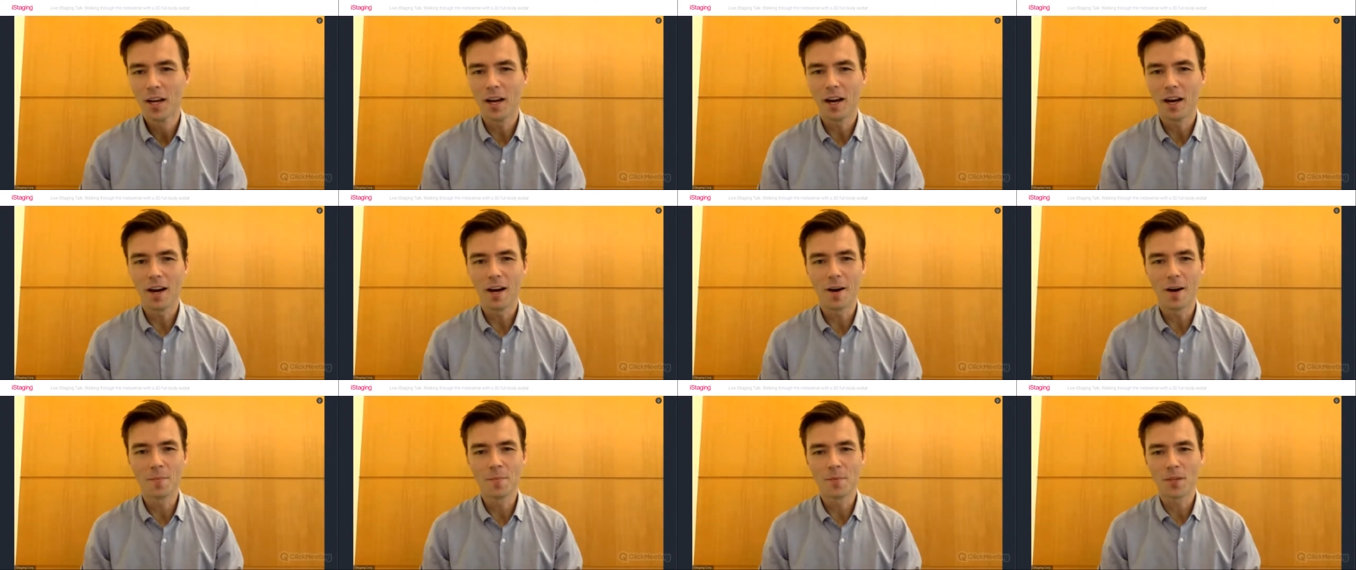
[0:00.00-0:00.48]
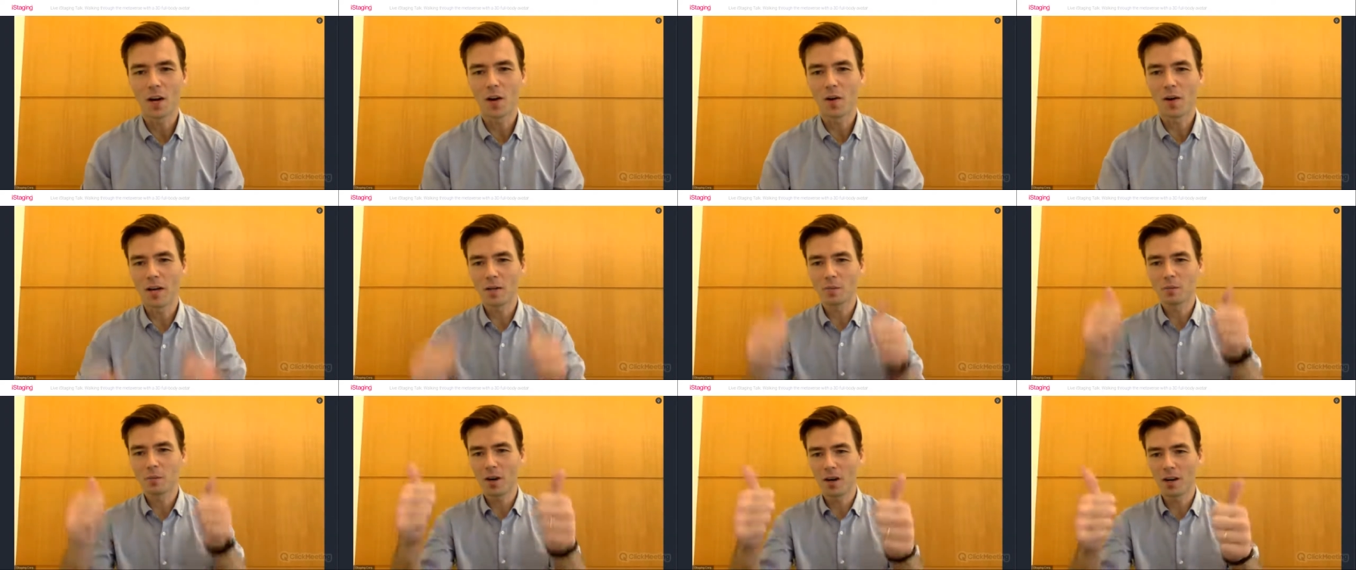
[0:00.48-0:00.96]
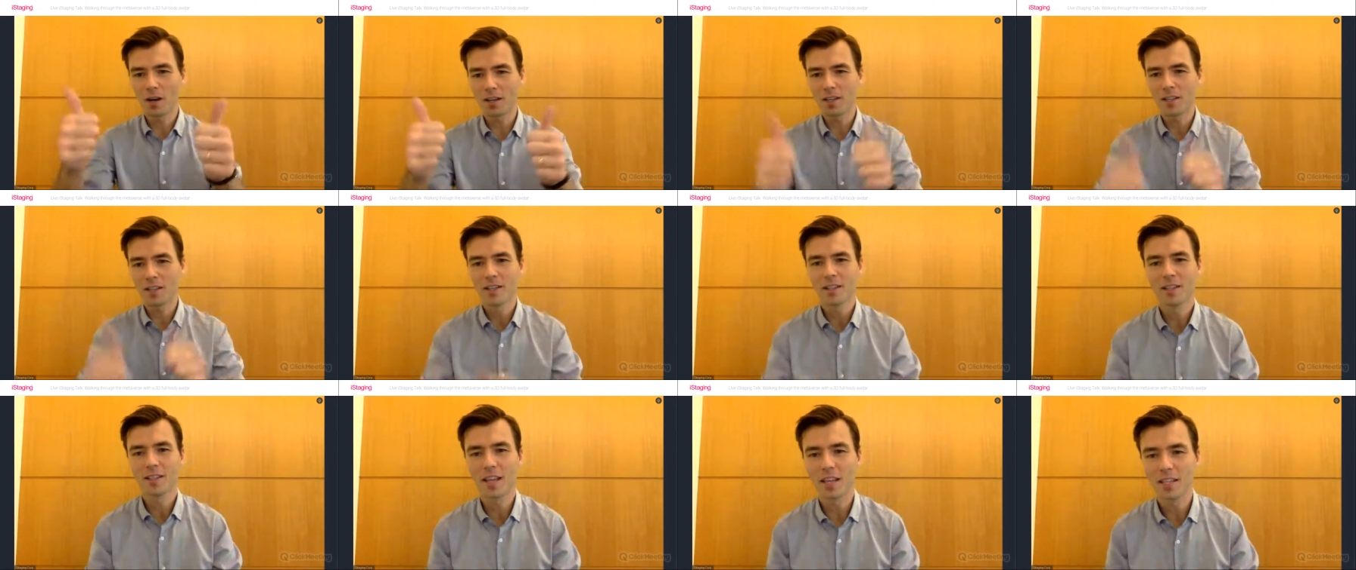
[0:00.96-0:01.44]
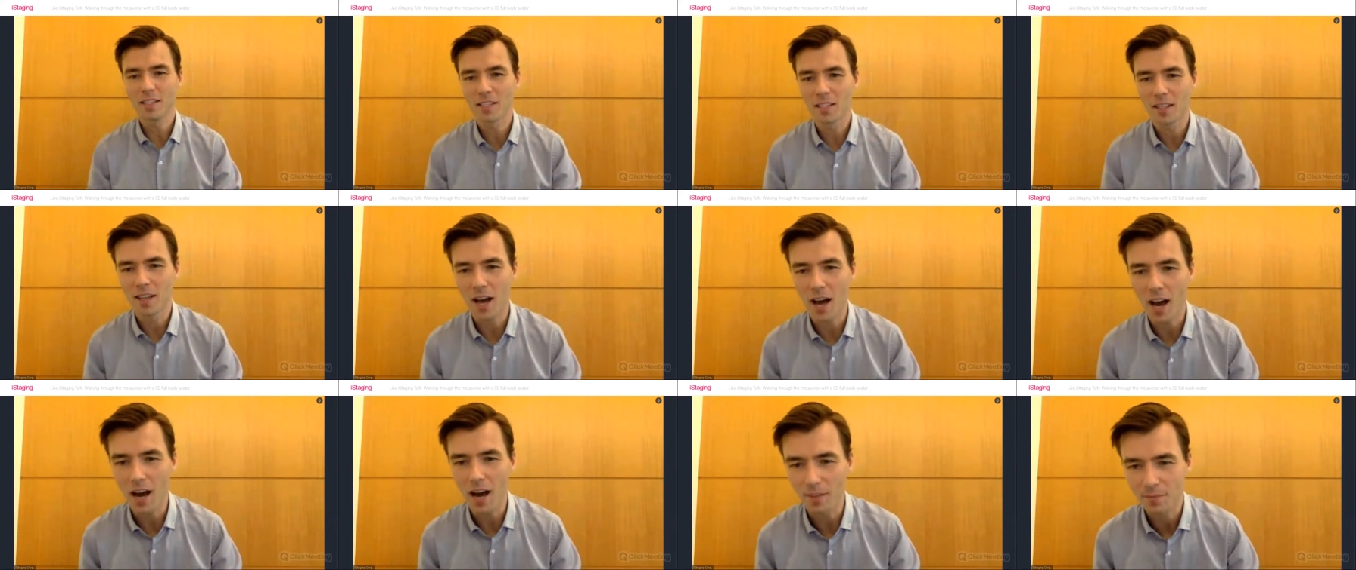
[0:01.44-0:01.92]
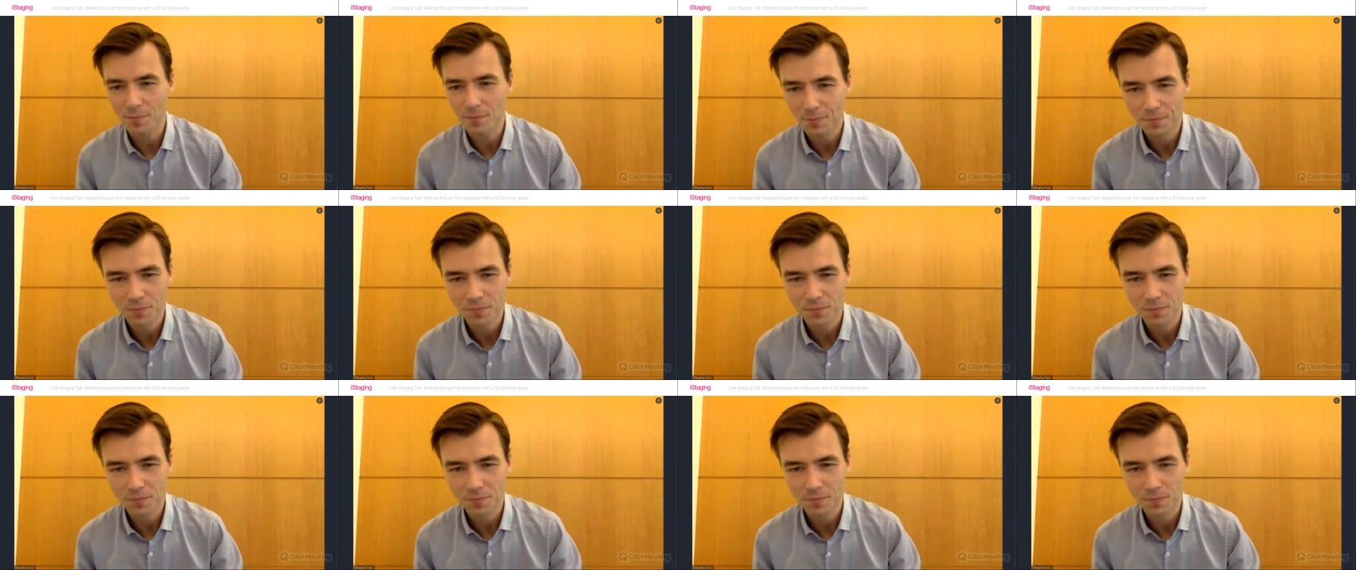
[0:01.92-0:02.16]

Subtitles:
All right, Mark, thanks a lot.